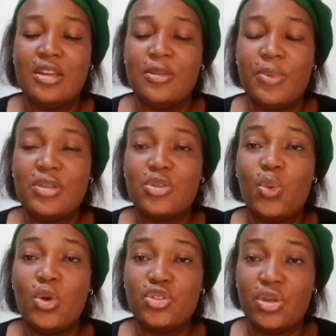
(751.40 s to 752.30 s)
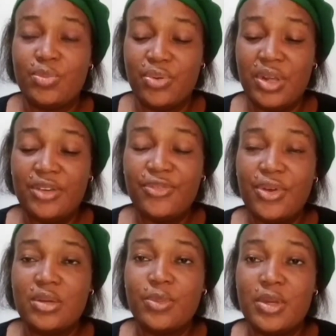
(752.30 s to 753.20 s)
It depends on what you're praying
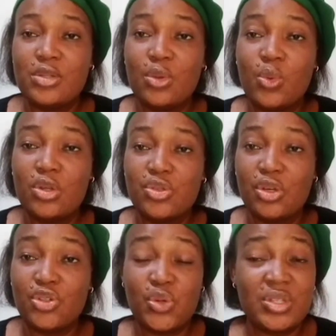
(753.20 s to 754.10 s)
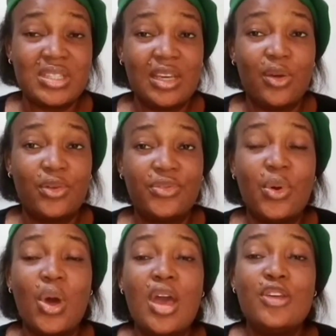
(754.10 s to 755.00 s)
for. It depends on what you're trusting God
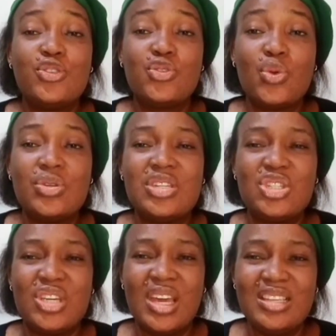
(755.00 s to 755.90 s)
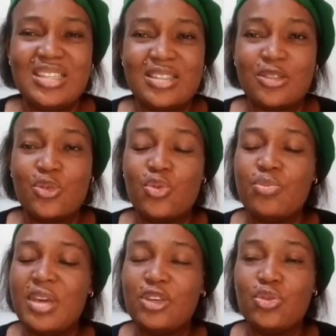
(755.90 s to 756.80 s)
for. So the changes could
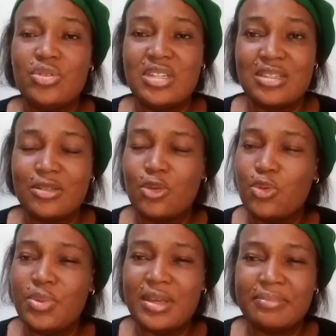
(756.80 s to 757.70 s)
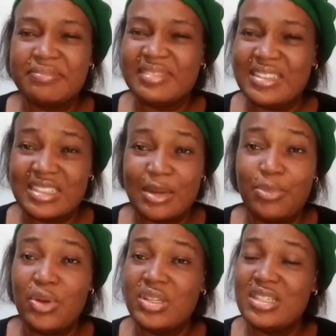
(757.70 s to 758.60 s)
make you it could be
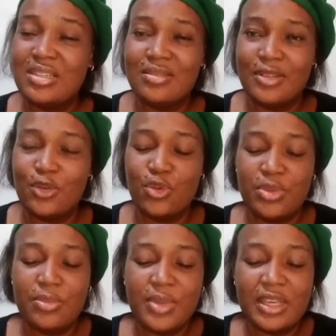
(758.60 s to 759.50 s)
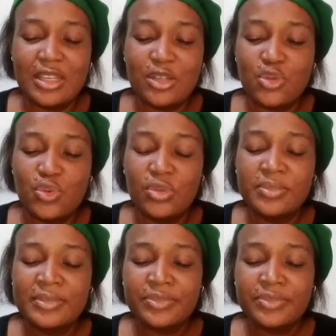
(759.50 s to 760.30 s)
disappointing. It could make you